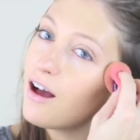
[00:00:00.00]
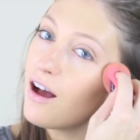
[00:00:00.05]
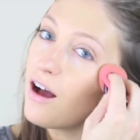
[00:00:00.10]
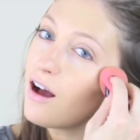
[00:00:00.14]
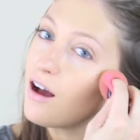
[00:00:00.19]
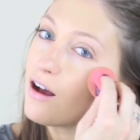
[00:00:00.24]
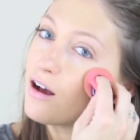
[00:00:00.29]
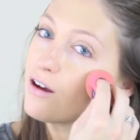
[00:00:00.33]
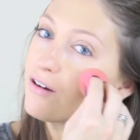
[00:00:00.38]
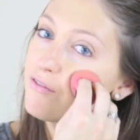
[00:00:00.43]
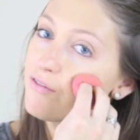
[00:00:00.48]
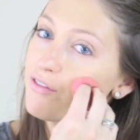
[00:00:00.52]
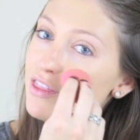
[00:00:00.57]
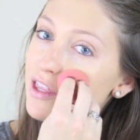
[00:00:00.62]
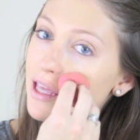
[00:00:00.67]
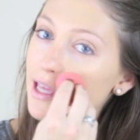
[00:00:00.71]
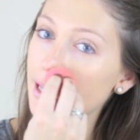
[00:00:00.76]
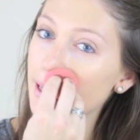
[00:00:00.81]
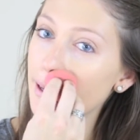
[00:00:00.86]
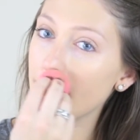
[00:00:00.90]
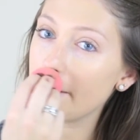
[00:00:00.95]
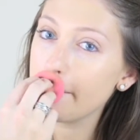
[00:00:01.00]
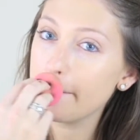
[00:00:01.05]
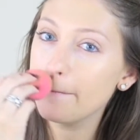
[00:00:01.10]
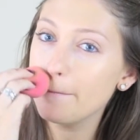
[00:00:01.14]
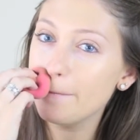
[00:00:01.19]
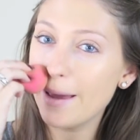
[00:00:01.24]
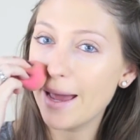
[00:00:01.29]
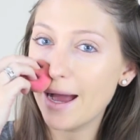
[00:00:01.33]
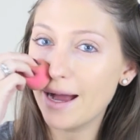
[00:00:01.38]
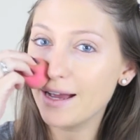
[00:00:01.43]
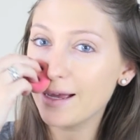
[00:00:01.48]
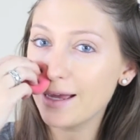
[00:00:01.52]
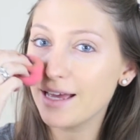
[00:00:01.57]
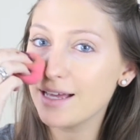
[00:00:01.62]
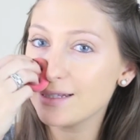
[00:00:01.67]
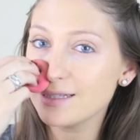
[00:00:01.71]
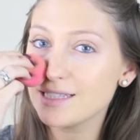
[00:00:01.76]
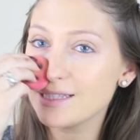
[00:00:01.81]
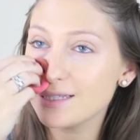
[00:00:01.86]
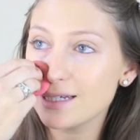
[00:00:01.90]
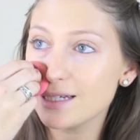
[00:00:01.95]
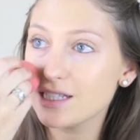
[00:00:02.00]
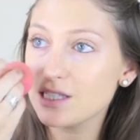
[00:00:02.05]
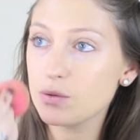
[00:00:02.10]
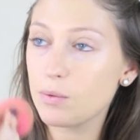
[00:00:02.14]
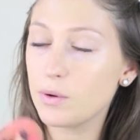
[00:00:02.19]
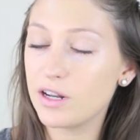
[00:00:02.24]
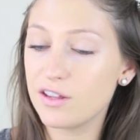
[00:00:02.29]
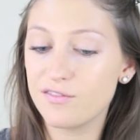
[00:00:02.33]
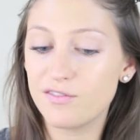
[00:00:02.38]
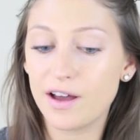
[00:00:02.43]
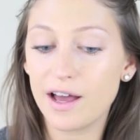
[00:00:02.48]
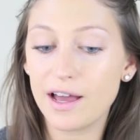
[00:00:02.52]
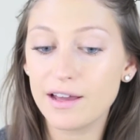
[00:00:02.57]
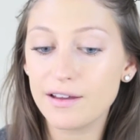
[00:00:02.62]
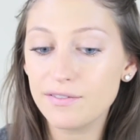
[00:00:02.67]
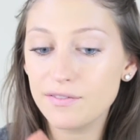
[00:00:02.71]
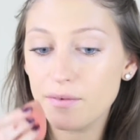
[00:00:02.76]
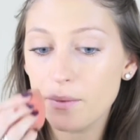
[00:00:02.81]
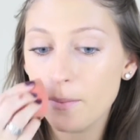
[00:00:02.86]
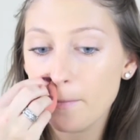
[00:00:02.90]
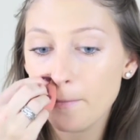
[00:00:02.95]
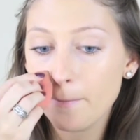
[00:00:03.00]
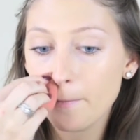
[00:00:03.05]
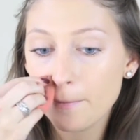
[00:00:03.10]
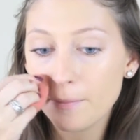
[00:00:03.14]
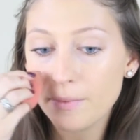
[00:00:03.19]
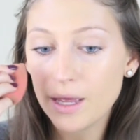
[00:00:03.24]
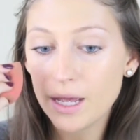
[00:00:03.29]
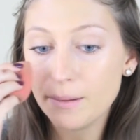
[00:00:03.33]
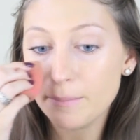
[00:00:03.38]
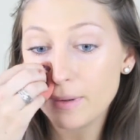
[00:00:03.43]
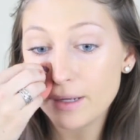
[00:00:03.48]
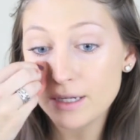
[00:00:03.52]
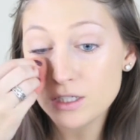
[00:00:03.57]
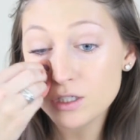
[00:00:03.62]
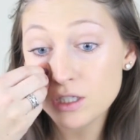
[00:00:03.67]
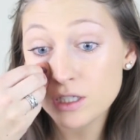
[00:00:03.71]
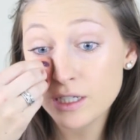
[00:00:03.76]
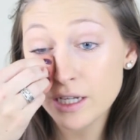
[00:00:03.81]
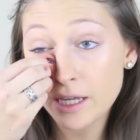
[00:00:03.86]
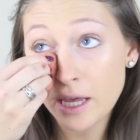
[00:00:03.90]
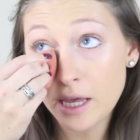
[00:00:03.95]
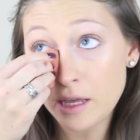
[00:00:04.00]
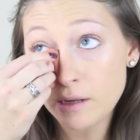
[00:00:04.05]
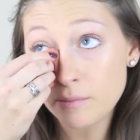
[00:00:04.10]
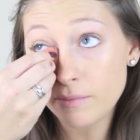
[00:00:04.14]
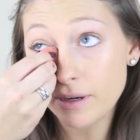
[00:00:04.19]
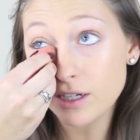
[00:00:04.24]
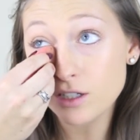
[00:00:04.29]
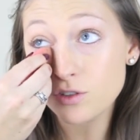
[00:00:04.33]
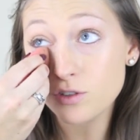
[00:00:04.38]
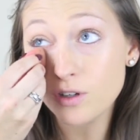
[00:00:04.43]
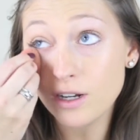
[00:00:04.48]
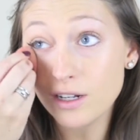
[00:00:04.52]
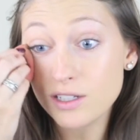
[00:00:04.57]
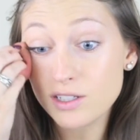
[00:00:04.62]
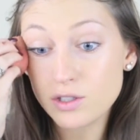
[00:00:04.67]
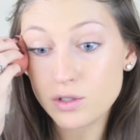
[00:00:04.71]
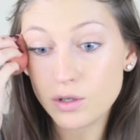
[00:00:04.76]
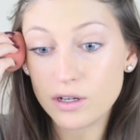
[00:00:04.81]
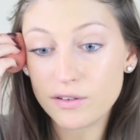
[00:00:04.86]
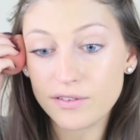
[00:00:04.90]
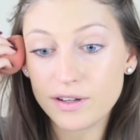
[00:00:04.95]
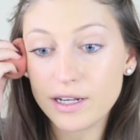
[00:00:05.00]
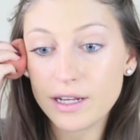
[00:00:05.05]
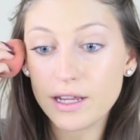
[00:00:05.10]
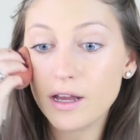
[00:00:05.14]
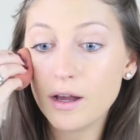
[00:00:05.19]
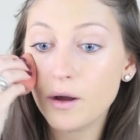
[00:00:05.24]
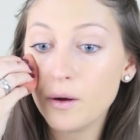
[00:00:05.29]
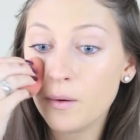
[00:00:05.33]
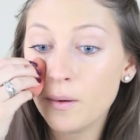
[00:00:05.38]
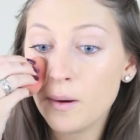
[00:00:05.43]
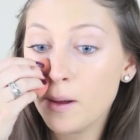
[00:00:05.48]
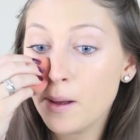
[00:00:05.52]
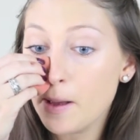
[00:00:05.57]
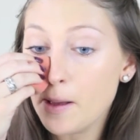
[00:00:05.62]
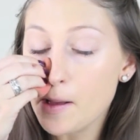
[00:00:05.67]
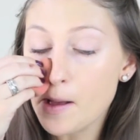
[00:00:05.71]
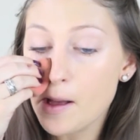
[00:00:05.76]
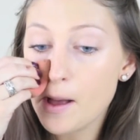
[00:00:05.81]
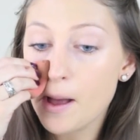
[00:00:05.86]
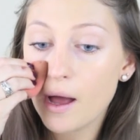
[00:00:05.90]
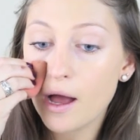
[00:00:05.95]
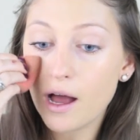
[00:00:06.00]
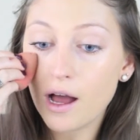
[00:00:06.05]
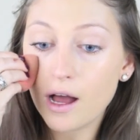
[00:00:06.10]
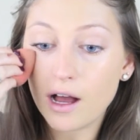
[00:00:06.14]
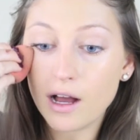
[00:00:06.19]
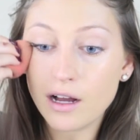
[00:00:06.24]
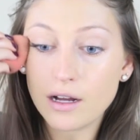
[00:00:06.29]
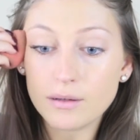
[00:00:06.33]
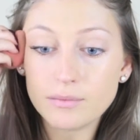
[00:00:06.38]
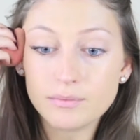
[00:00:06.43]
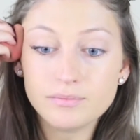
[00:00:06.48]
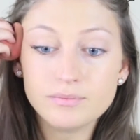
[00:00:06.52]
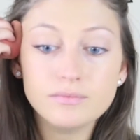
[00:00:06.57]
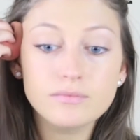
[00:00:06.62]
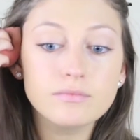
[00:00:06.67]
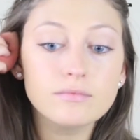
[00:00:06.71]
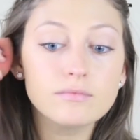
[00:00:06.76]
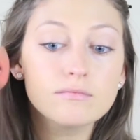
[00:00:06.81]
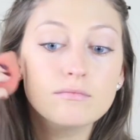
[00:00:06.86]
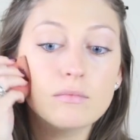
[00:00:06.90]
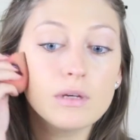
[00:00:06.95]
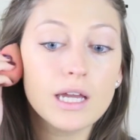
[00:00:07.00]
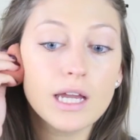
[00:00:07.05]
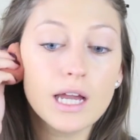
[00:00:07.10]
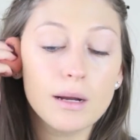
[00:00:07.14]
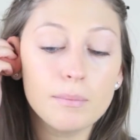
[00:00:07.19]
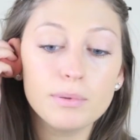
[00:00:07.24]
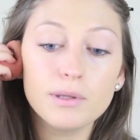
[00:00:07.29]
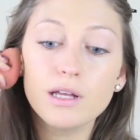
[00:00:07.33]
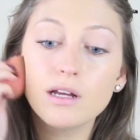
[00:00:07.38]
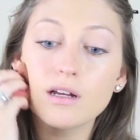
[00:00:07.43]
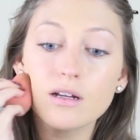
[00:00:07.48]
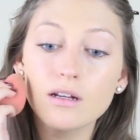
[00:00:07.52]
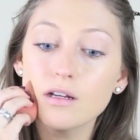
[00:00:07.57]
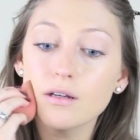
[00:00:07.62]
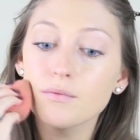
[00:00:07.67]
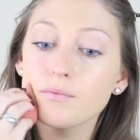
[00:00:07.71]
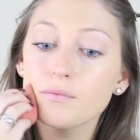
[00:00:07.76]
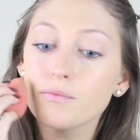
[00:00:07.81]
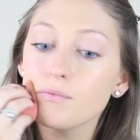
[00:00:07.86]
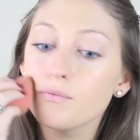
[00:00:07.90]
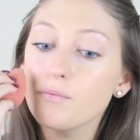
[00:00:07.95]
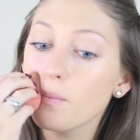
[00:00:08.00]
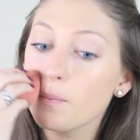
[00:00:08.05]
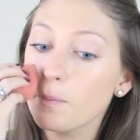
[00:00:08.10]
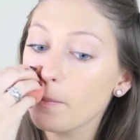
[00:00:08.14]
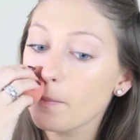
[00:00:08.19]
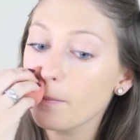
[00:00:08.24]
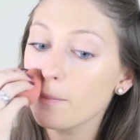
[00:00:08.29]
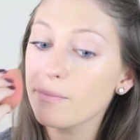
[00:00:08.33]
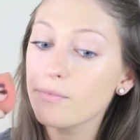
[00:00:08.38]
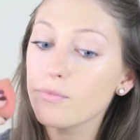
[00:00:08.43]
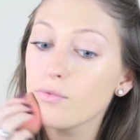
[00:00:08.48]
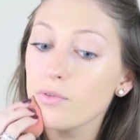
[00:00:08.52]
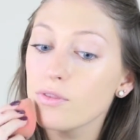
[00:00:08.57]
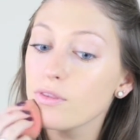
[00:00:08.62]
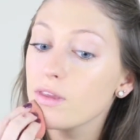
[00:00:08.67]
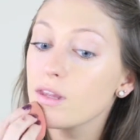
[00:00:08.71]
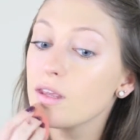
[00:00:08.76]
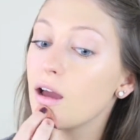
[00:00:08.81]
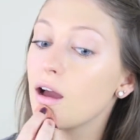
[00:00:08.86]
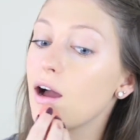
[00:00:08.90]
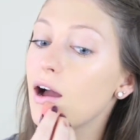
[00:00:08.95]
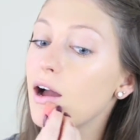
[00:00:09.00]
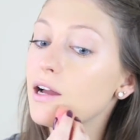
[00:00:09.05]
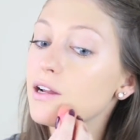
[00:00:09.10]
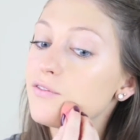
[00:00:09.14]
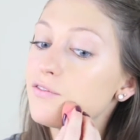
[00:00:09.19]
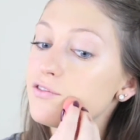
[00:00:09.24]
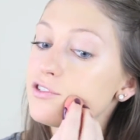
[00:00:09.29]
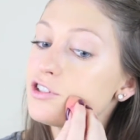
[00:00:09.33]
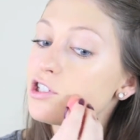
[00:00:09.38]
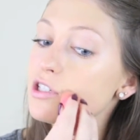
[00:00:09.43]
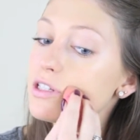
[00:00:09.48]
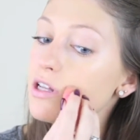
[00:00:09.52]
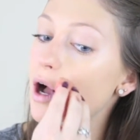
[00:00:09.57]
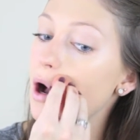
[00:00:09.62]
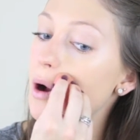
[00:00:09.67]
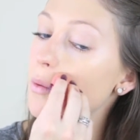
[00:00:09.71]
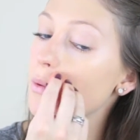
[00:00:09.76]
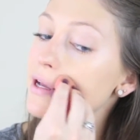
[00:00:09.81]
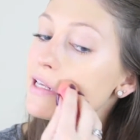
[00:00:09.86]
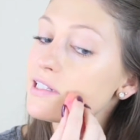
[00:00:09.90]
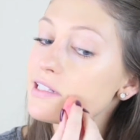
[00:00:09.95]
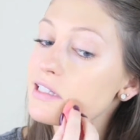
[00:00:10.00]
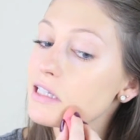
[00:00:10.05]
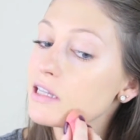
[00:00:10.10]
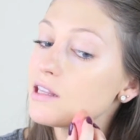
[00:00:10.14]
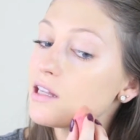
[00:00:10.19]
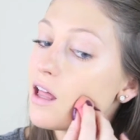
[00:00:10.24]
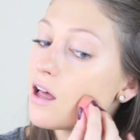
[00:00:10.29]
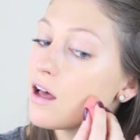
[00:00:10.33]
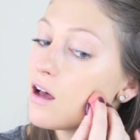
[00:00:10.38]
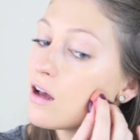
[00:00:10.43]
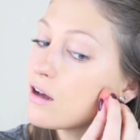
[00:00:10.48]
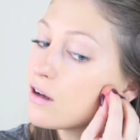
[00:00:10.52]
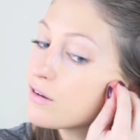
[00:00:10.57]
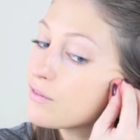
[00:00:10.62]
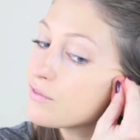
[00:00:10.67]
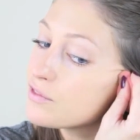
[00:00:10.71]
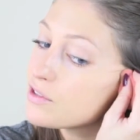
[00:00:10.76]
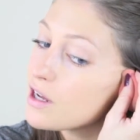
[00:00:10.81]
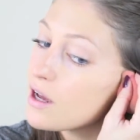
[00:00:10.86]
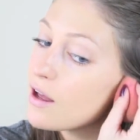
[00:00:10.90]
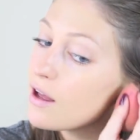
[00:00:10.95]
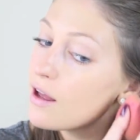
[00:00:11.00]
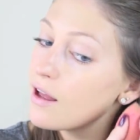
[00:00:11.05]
of the MAC NC25. I mentioned it in my drugstore video makeup look. I've just always loved